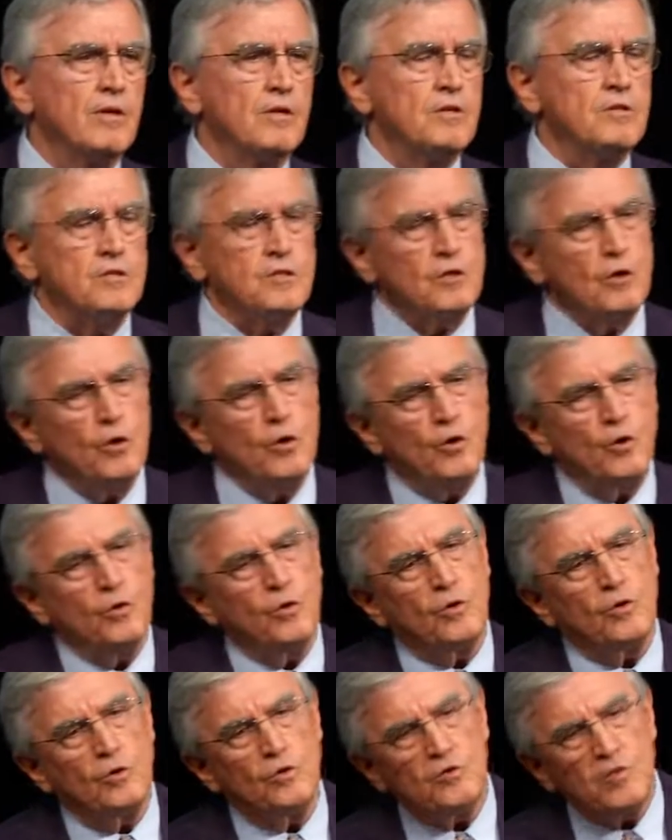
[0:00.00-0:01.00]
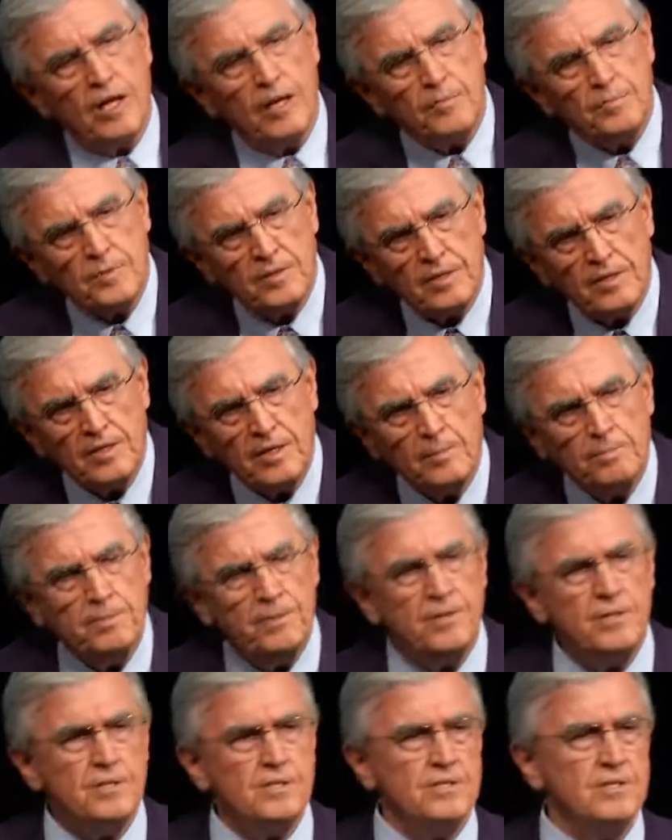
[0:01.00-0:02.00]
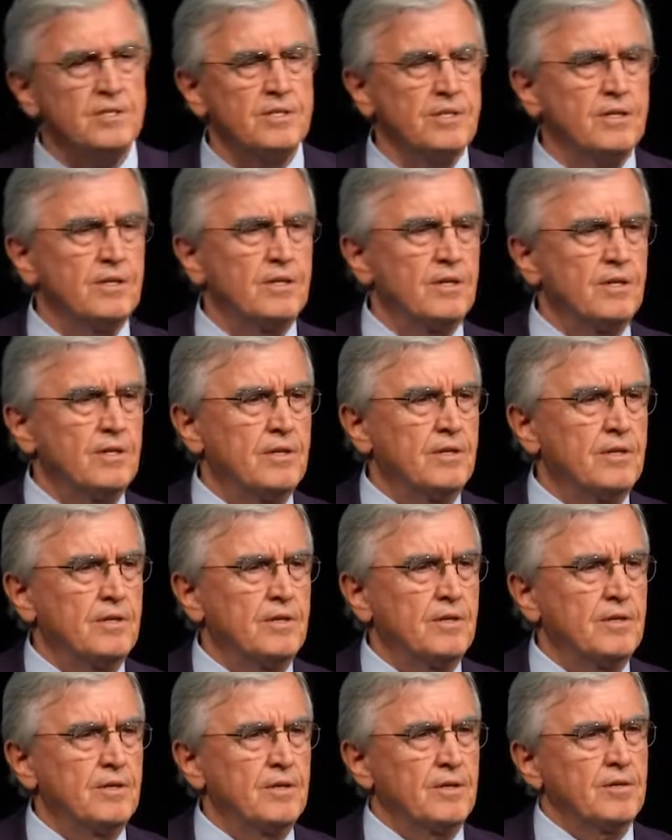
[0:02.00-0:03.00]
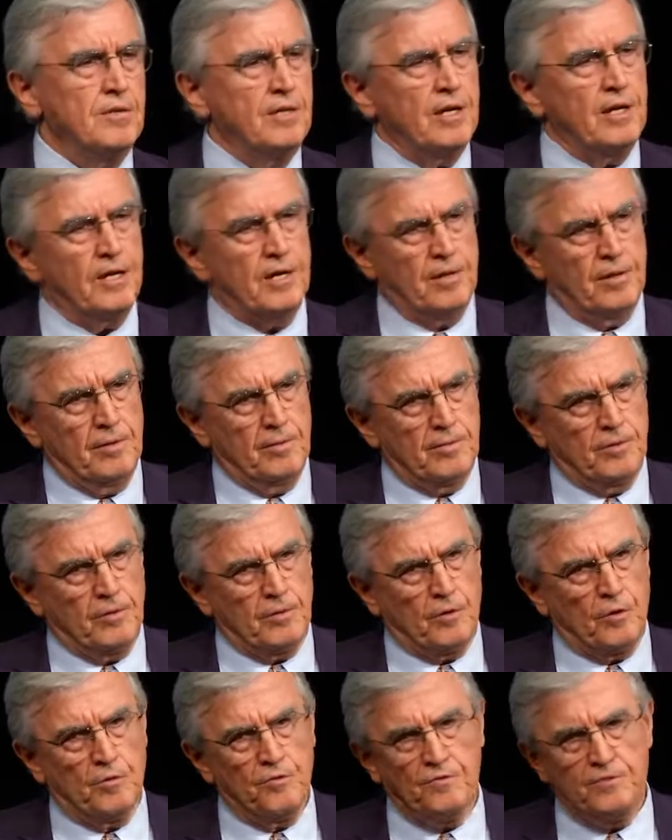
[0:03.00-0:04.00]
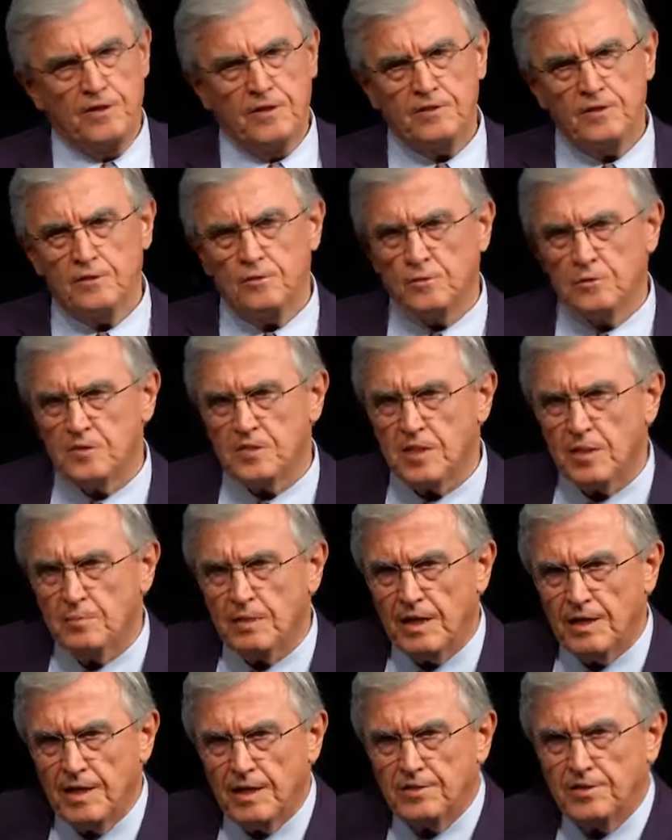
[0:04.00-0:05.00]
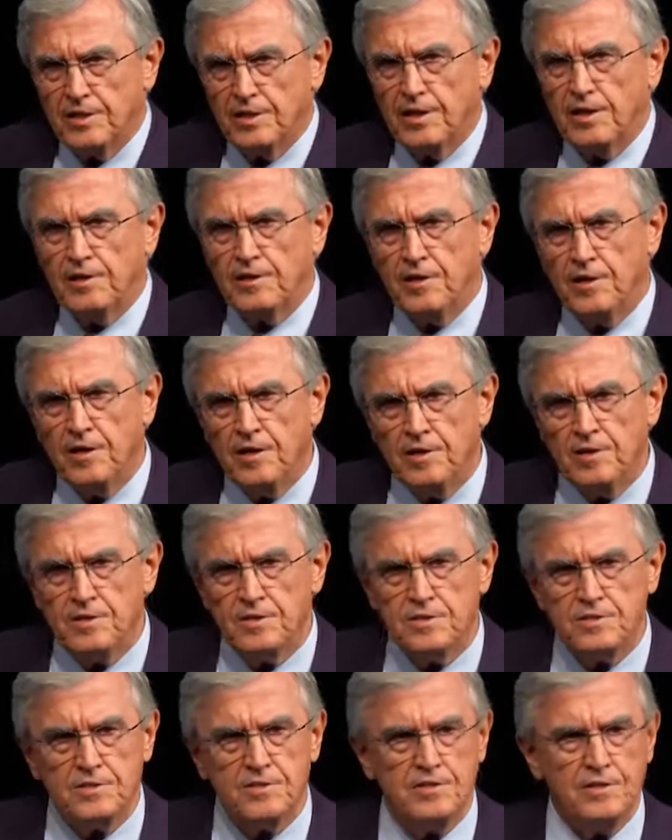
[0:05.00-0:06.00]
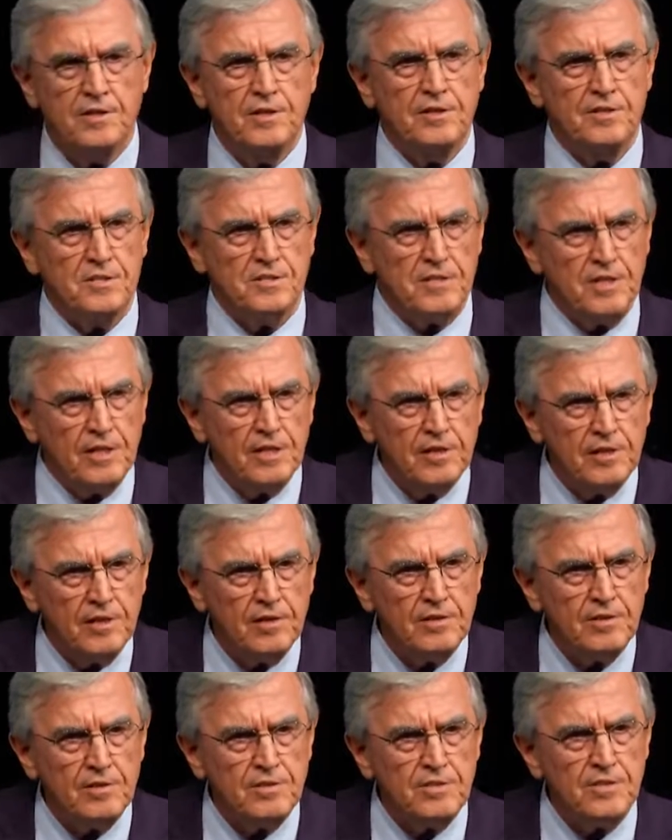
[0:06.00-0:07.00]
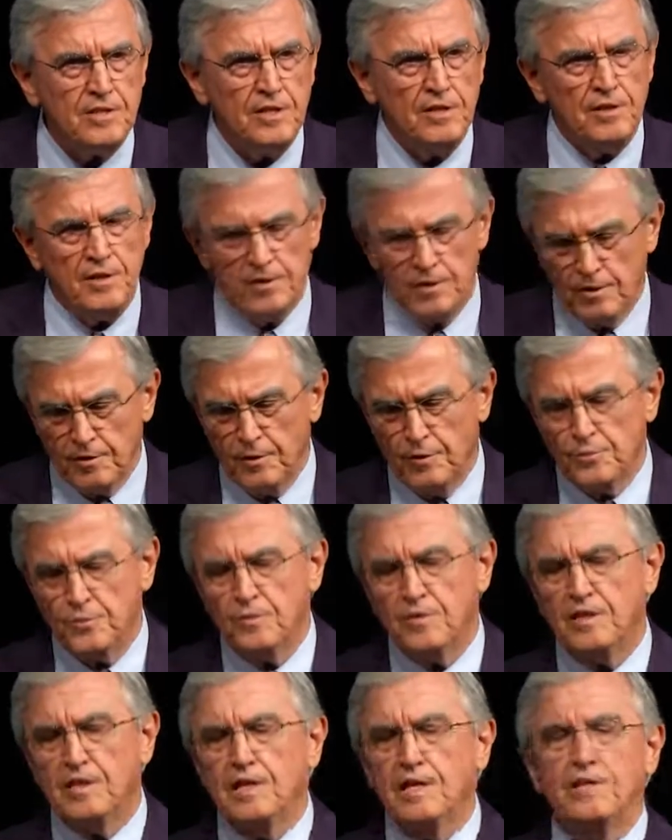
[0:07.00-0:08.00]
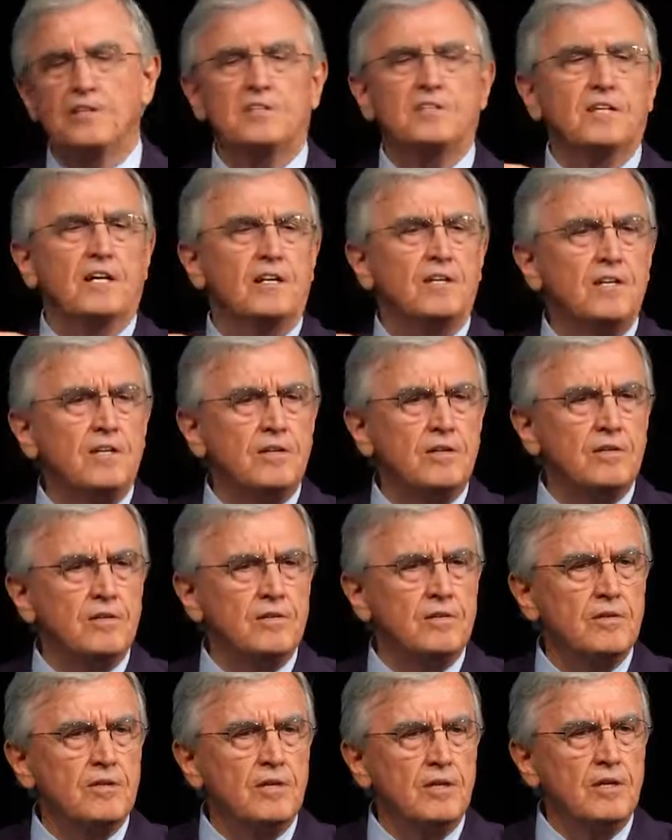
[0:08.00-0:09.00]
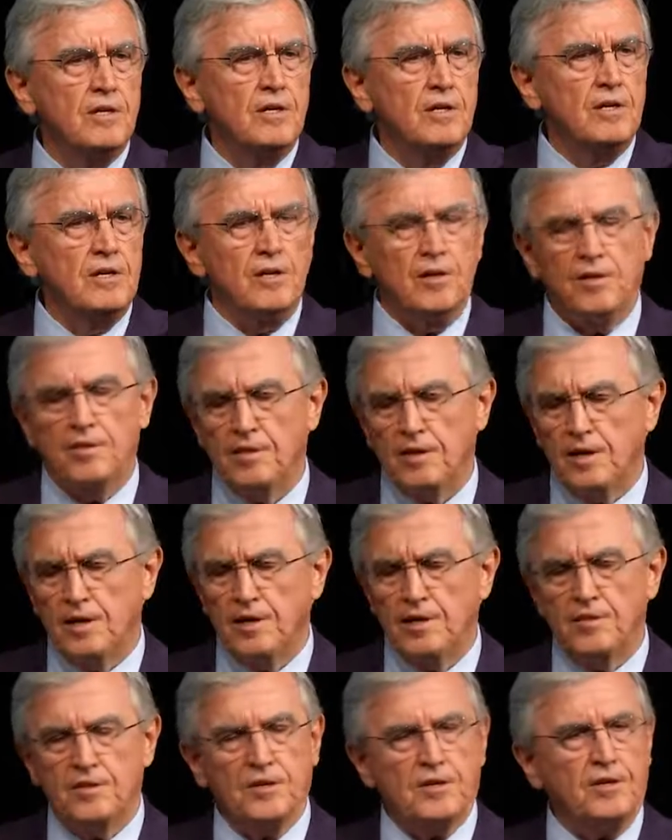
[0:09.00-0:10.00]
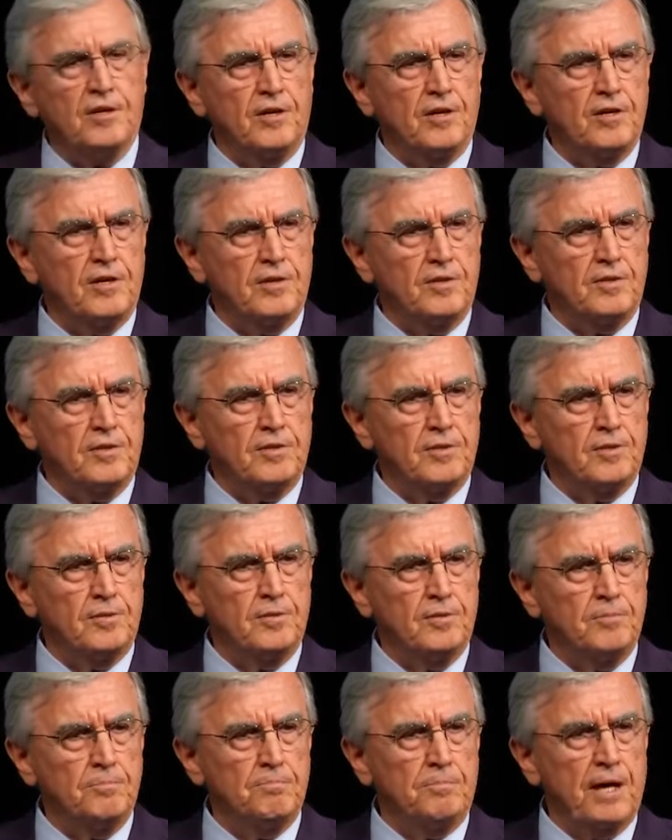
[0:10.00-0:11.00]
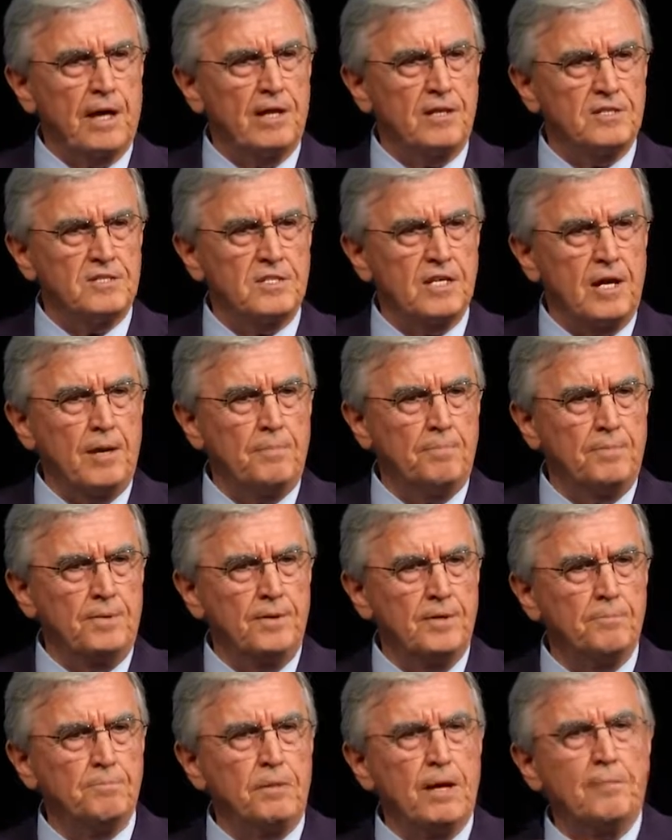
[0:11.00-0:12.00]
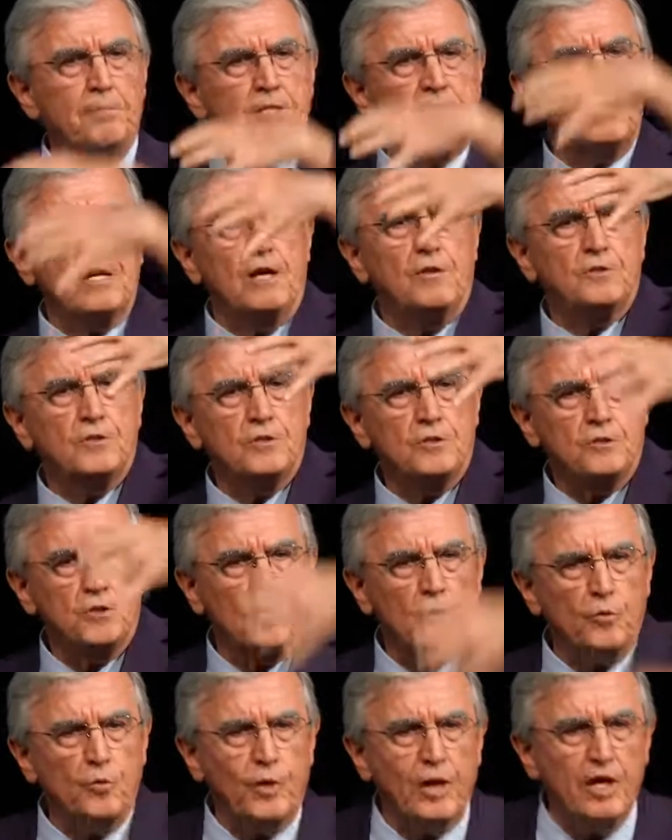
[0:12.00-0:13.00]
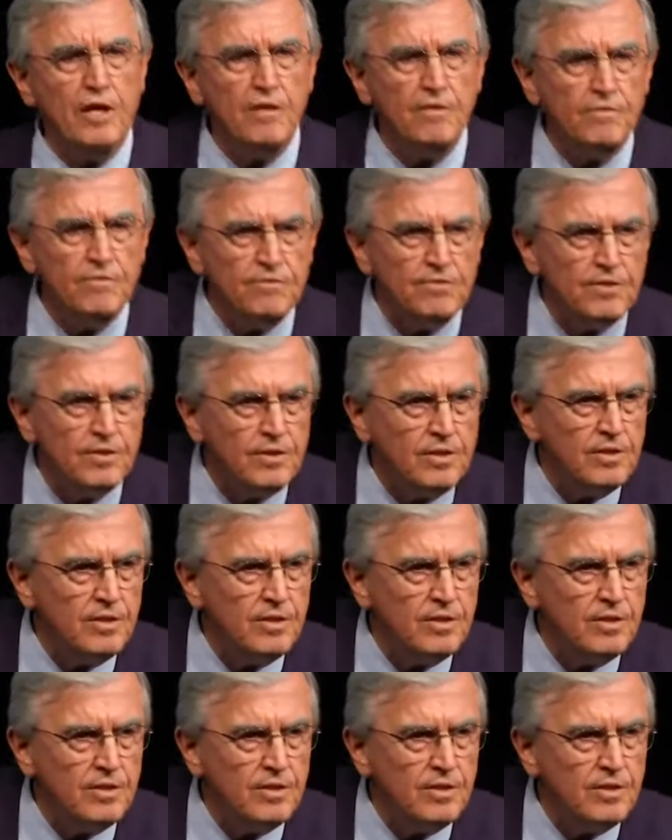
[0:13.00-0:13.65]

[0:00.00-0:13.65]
So you type the numbers, they convert into some electrical currents, signals, they go to the antenna, there the current piles up, bubbles out into a wave,